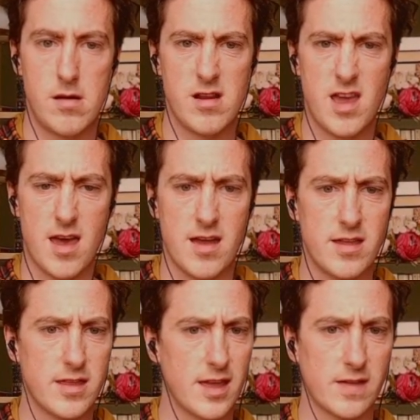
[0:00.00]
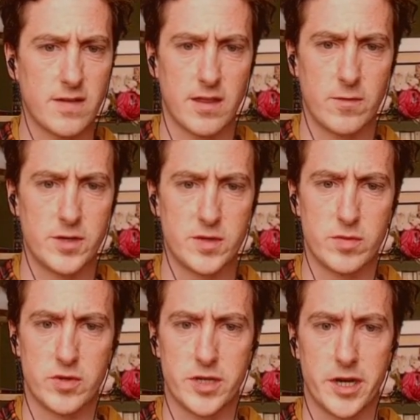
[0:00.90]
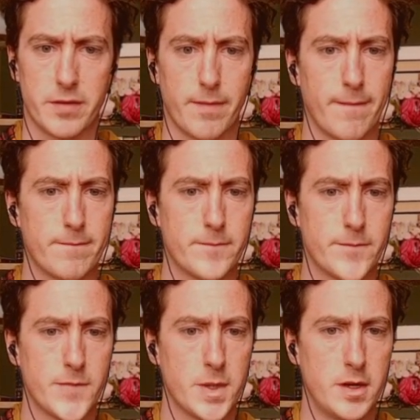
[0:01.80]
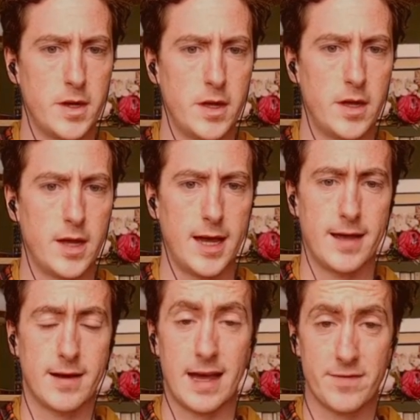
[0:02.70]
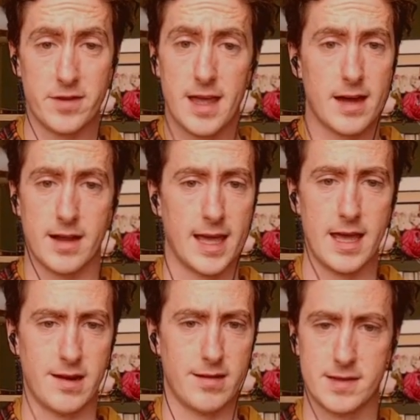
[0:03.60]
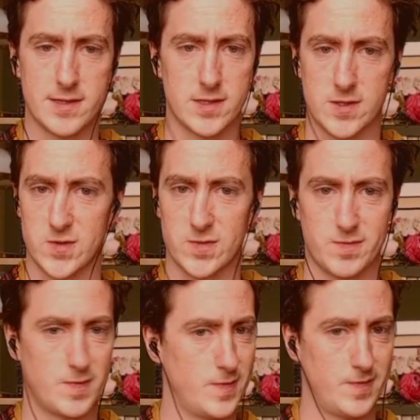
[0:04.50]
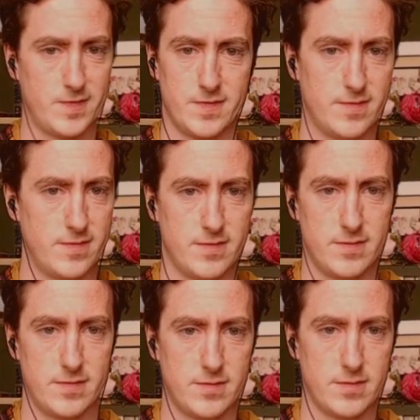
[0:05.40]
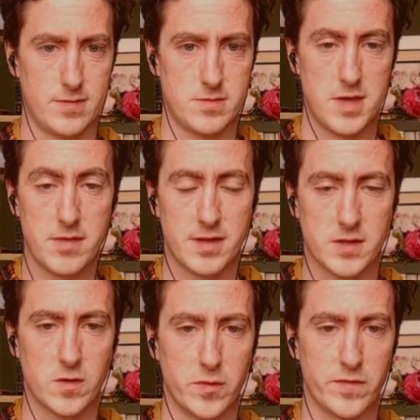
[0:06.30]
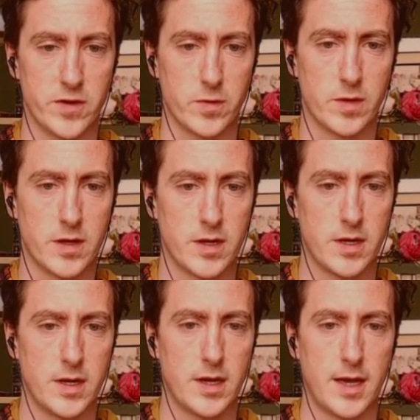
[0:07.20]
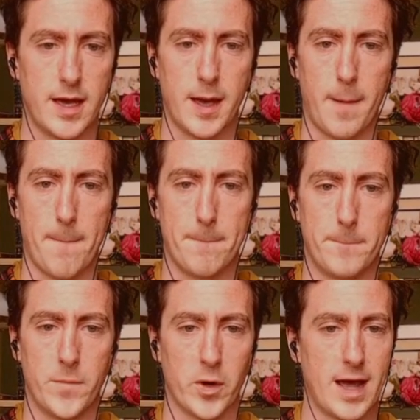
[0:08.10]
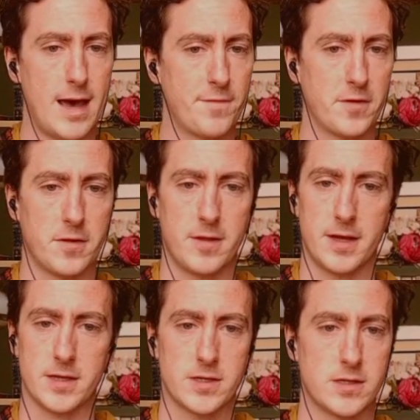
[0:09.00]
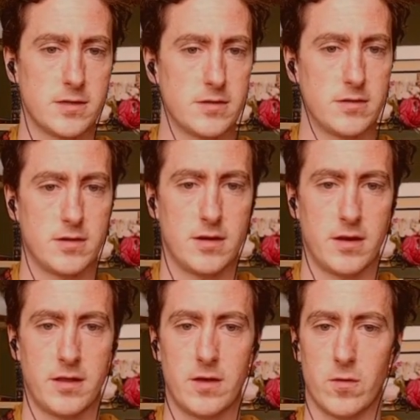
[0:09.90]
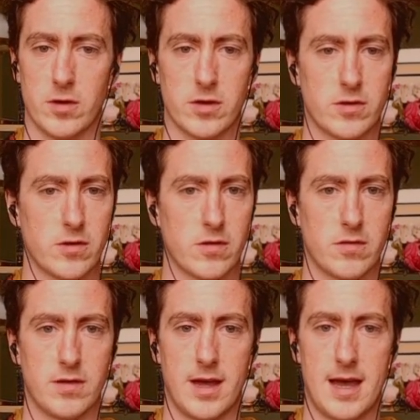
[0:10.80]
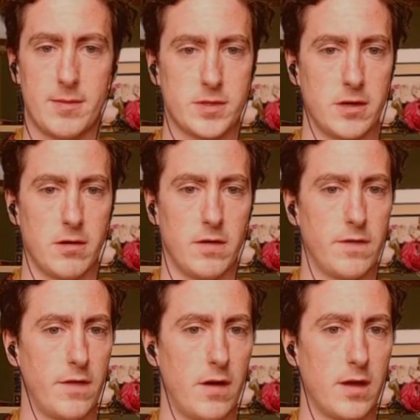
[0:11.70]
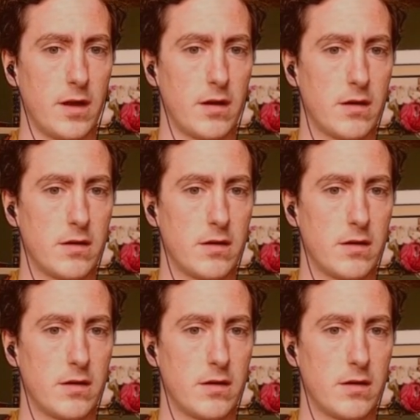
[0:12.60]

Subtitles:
yeah, anything else I think we just push here. And after that, again, this is, yeah, that's a good move too. But after this, I think we're absolutely fine.